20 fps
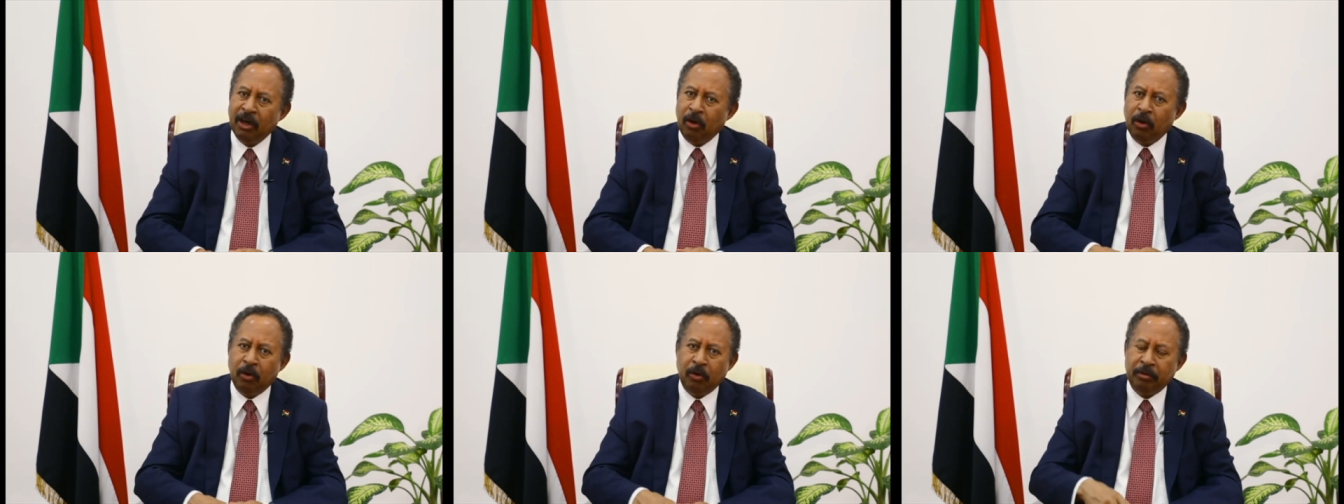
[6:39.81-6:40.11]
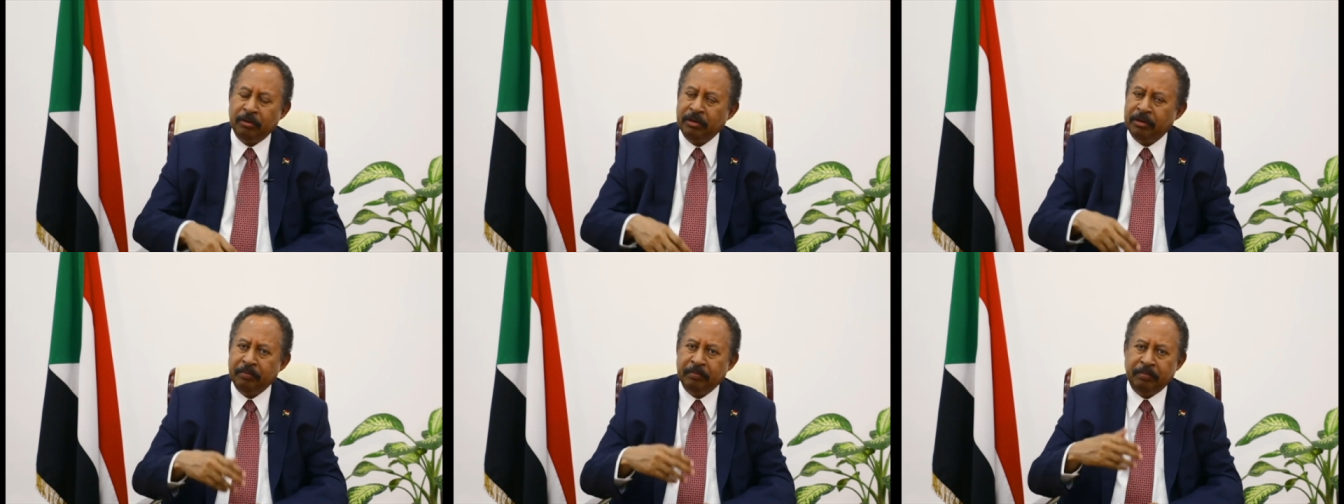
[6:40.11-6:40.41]

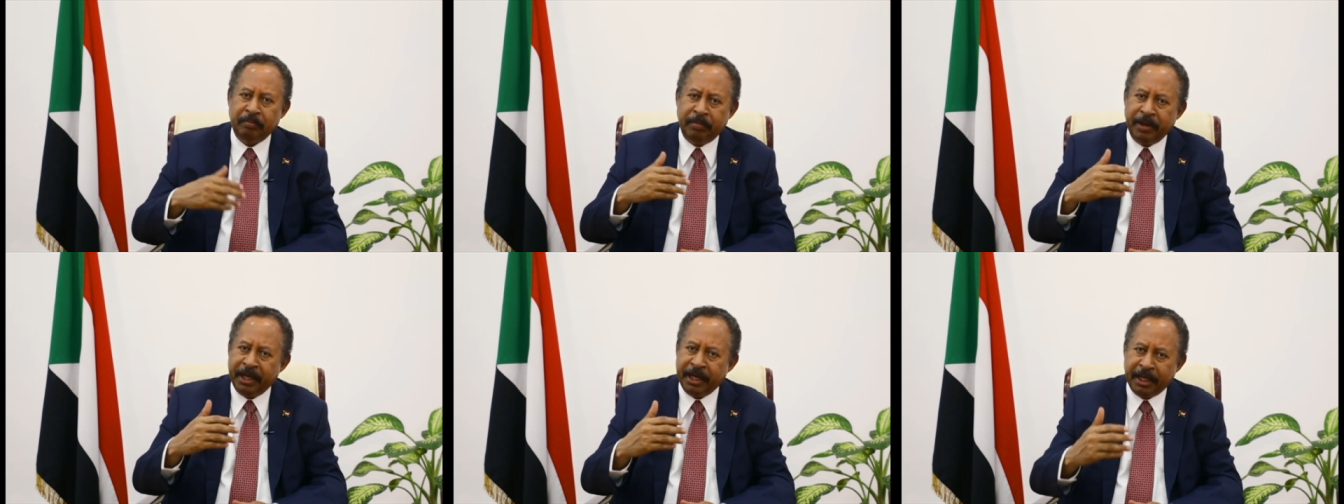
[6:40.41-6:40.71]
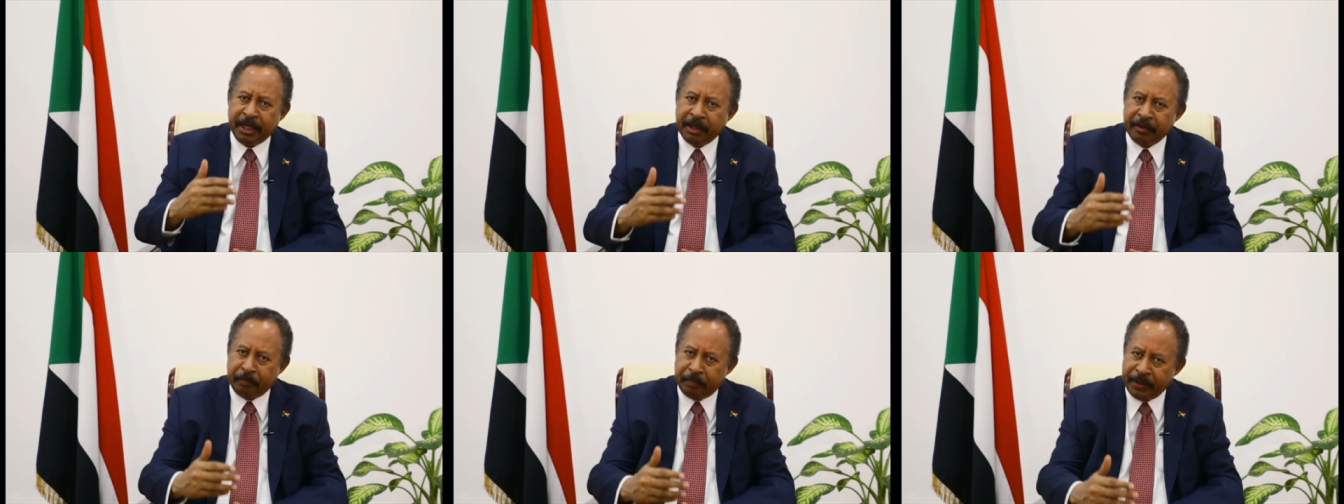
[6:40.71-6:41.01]
on
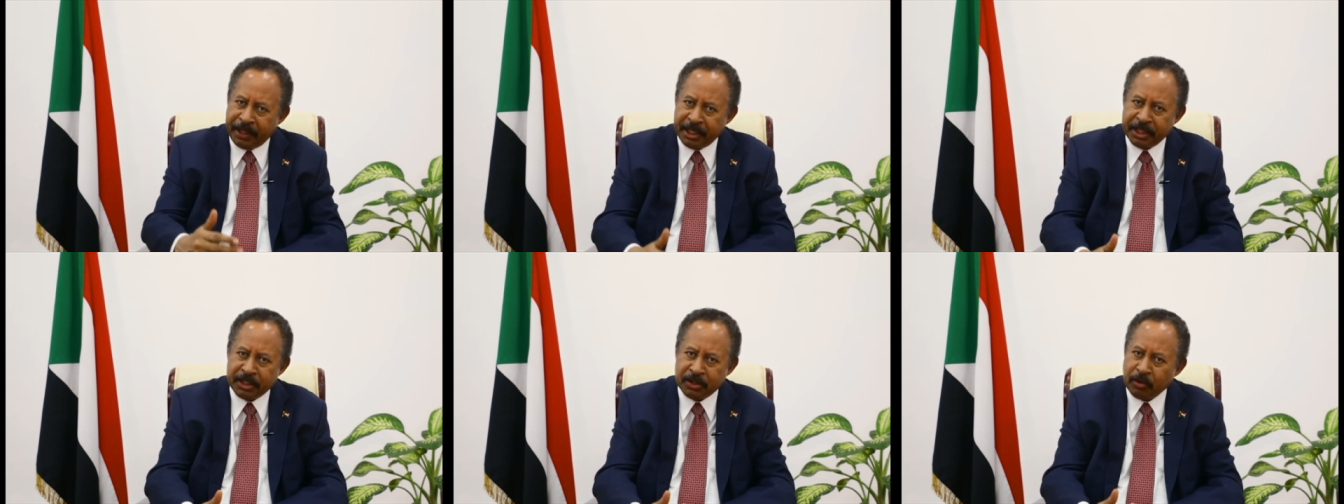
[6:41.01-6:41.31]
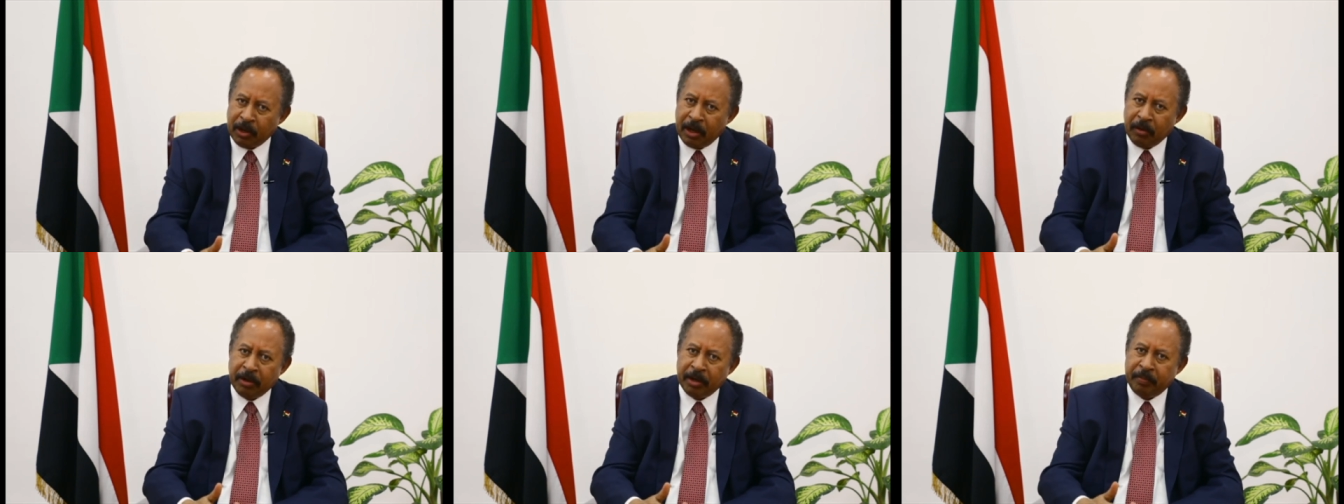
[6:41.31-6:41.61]
bringing peace
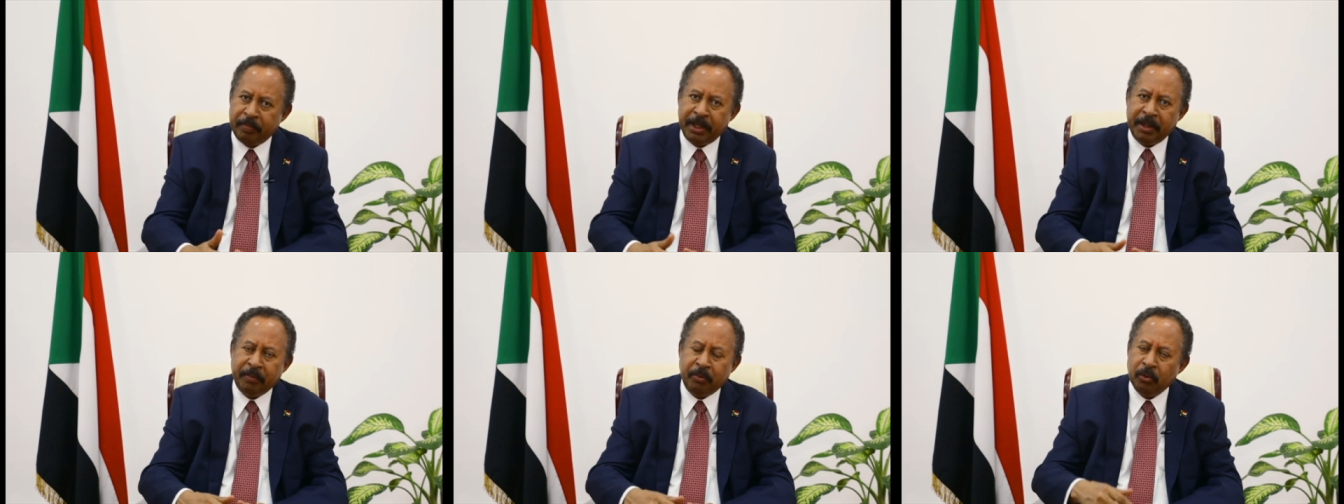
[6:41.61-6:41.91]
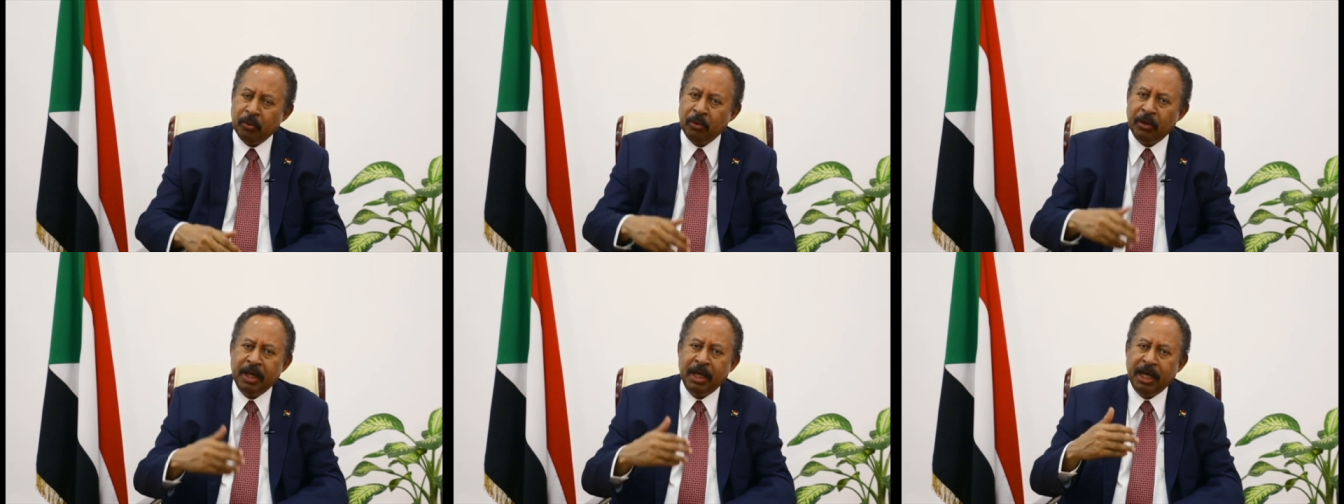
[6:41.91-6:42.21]
to our
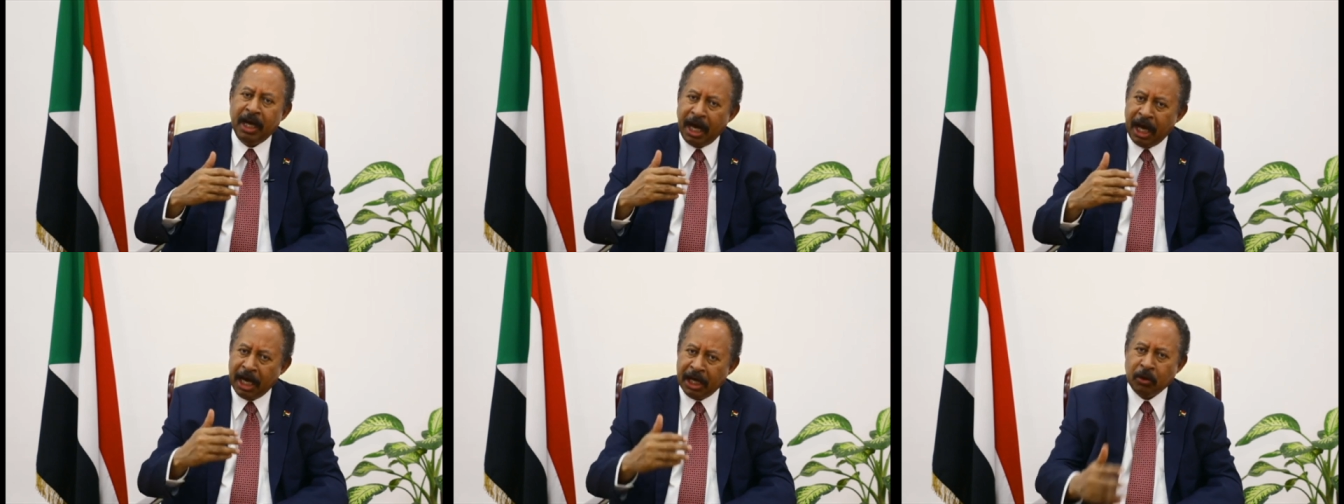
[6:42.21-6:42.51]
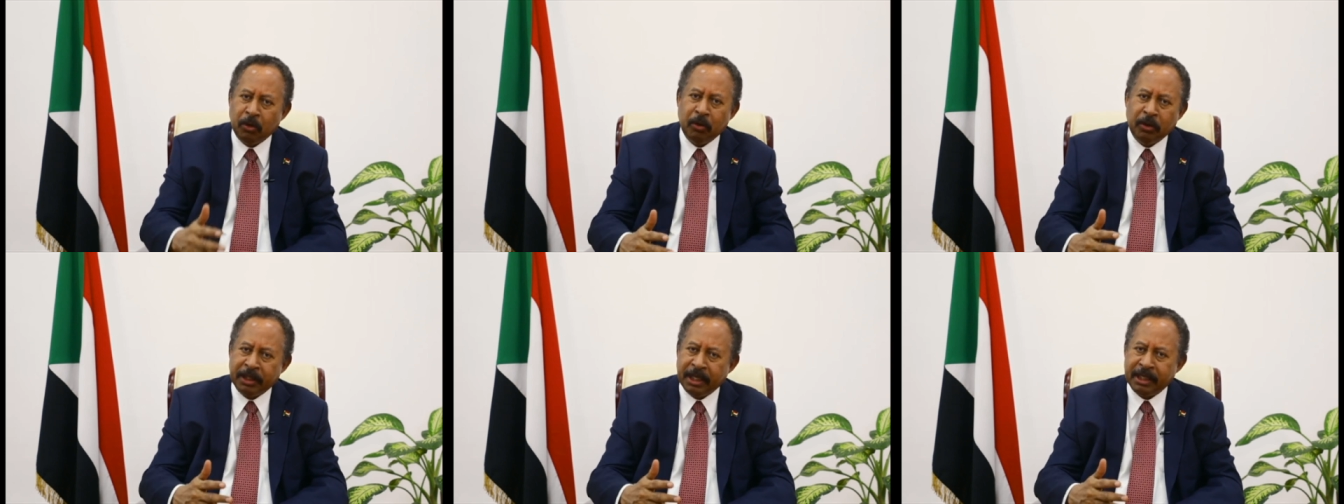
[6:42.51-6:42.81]
people
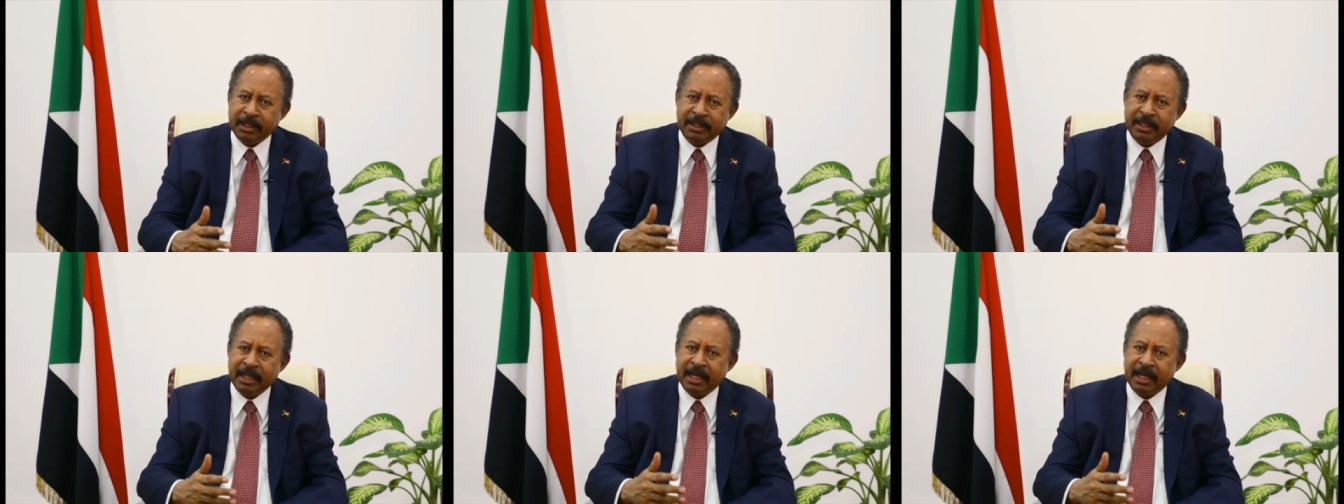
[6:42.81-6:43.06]
and all that.